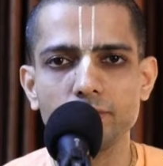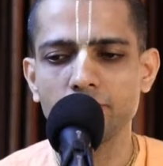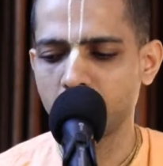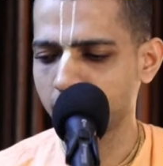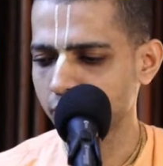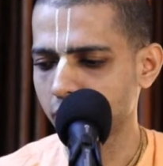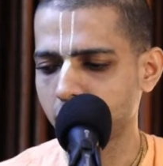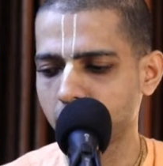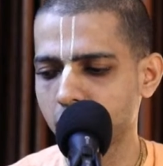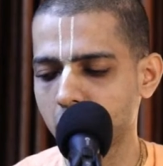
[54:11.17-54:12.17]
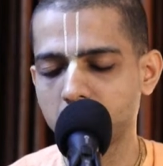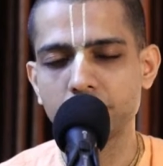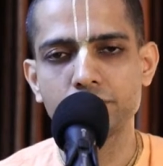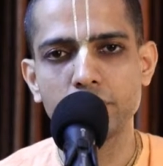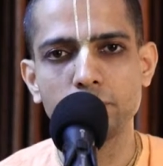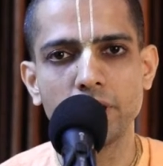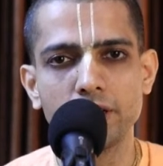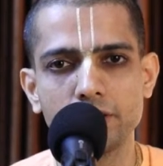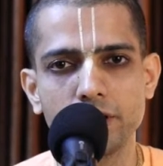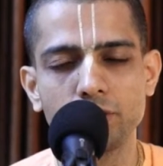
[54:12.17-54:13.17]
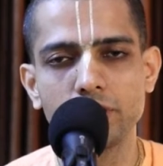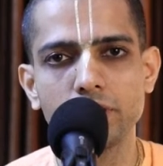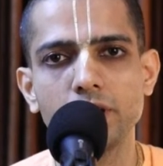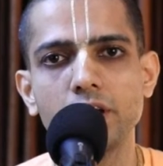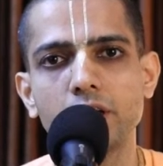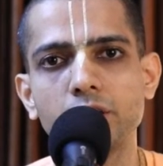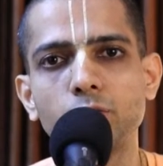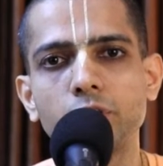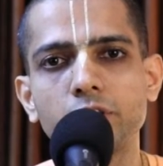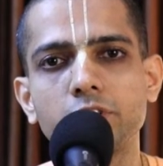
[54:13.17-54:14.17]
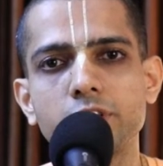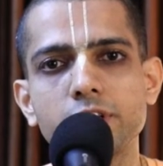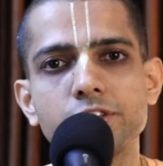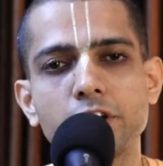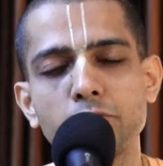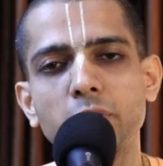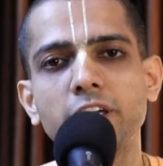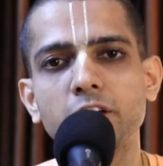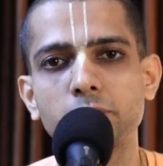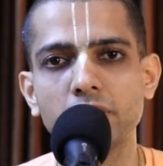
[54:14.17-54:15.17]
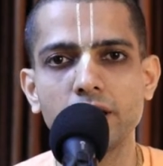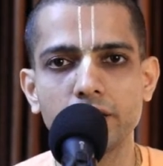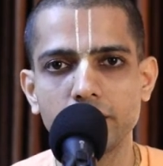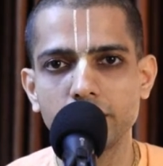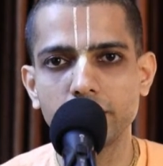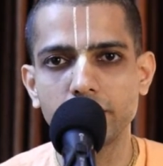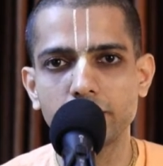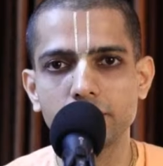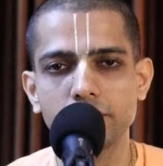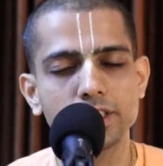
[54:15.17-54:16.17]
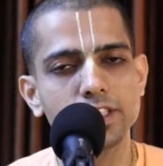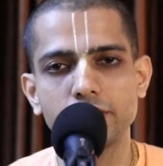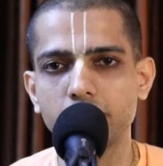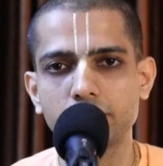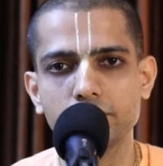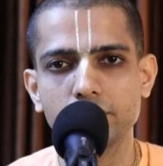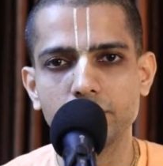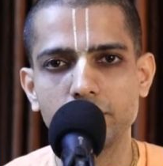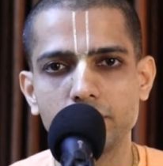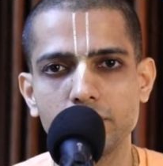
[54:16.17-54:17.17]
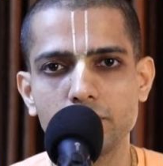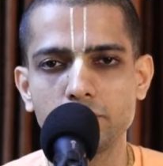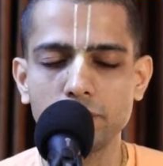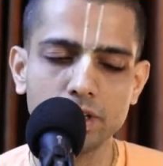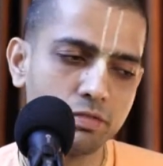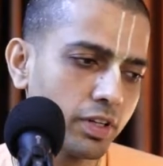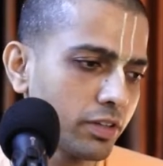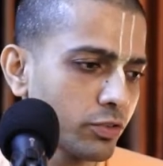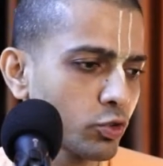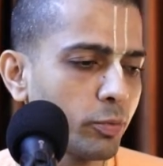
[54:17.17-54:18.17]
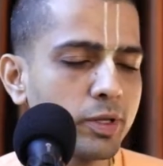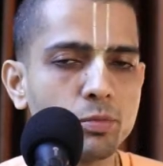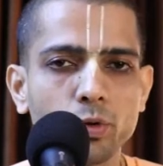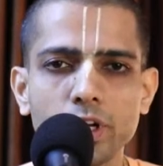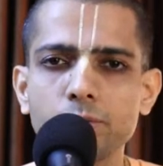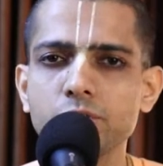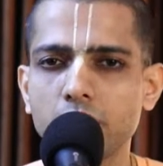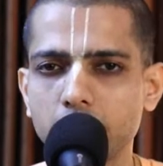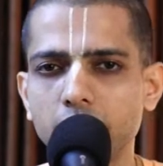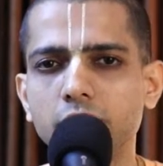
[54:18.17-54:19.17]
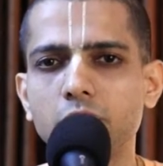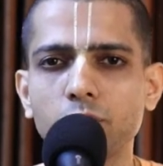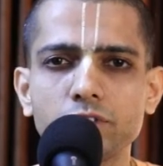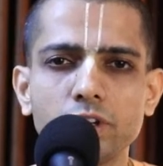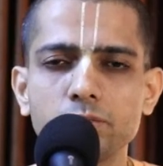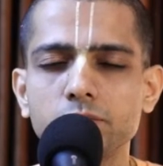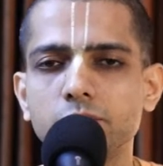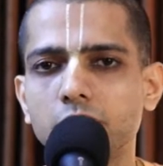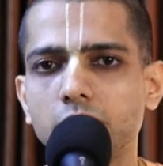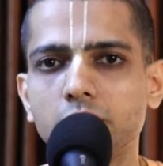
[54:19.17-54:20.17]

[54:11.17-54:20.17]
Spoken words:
when our services were very streamlined and regular, devotees will just have milk and banana at night, nothing else. But when so many programs started, there was some